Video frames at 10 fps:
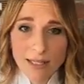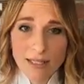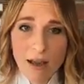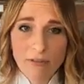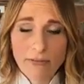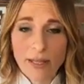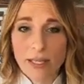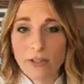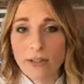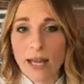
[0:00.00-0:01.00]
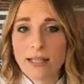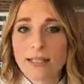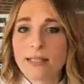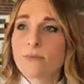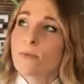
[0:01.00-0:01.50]
stuff like your
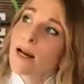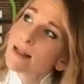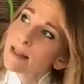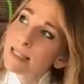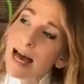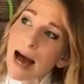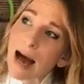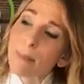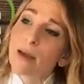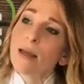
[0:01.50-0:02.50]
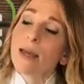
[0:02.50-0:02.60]
lettuces right on the top